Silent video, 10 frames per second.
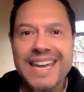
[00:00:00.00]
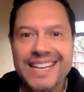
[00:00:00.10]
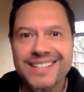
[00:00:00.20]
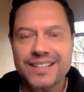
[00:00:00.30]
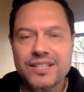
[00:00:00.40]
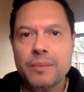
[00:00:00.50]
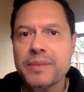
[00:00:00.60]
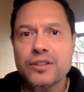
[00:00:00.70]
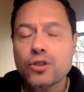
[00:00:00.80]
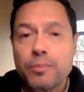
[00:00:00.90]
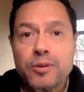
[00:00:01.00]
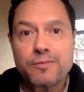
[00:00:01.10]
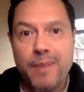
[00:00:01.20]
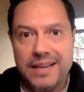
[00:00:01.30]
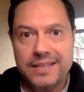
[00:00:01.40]
eat something super
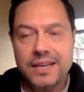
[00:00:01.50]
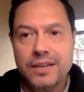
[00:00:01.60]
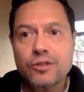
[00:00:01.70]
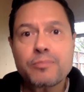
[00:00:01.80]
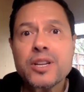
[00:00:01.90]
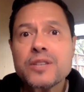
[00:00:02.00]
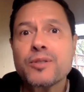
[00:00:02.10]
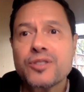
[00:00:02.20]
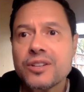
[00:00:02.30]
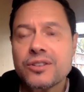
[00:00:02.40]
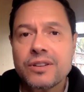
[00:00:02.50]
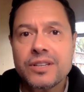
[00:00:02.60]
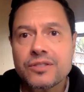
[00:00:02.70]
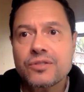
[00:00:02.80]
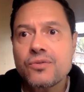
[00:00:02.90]
spicy, your predisposition
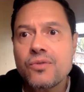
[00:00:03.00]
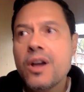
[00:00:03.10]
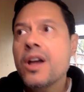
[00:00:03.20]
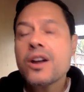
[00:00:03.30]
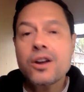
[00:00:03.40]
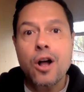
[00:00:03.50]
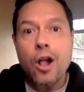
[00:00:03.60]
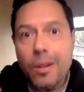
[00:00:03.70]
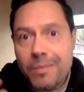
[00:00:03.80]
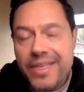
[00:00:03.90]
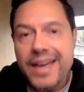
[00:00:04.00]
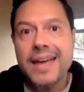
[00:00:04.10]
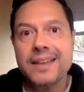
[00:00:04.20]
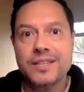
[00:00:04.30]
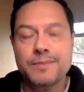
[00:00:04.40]
is to calm
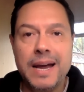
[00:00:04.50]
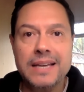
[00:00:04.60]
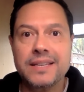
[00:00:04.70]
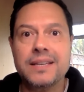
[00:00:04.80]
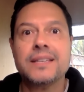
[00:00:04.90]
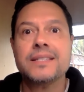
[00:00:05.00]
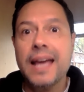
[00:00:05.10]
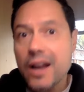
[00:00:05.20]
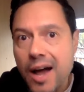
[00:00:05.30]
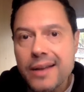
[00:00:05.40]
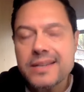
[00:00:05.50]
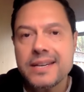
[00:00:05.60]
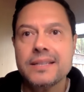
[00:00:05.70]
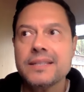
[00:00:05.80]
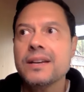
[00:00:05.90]
that spiciness, that
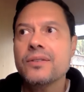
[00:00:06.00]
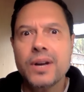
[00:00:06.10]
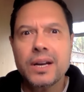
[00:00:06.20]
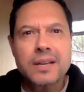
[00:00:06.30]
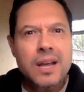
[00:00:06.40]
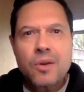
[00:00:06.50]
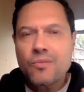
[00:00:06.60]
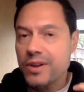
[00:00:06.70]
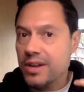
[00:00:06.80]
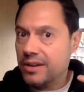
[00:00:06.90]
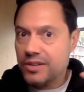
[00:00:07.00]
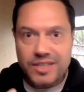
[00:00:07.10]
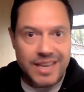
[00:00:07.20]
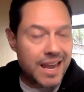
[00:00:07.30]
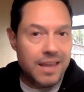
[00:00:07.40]
hotness, right? We
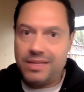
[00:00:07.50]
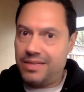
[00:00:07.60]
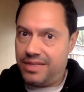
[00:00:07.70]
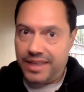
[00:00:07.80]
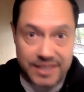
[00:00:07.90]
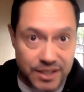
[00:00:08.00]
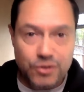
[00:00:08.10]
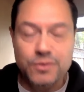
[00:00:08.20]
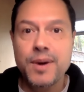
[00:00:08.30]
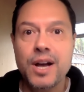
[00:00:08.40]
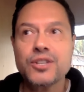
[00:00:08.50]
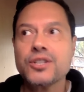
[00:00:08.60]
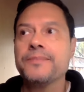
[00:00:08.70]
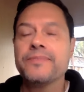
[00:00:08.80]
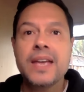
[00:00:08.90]
say, this is too
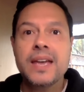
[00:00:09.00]
much.